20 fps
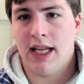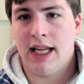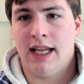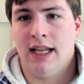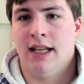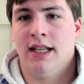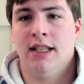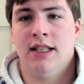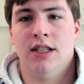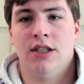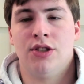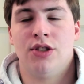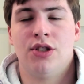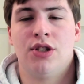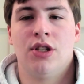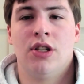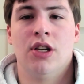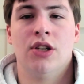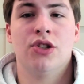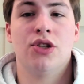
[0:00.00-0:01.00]
And there's
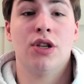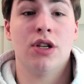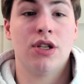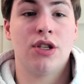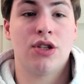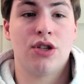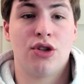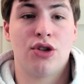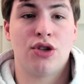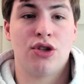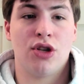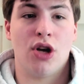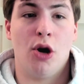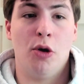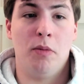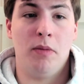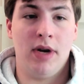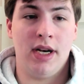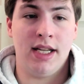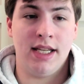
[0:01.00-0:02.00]
just so
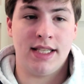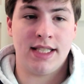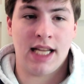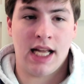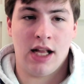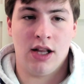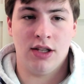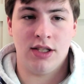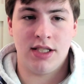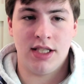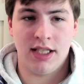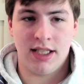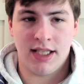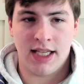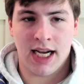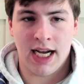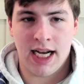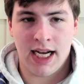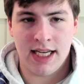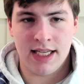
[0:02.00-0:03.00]
many talented
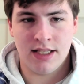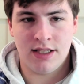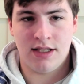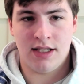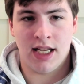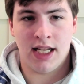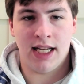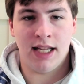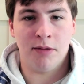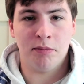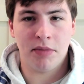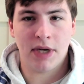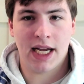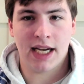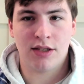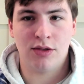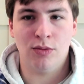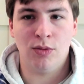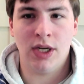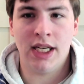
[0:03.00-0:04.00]
guys that
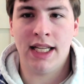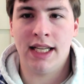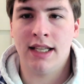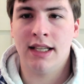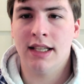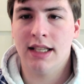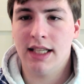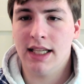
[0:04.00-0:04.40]
impact winning.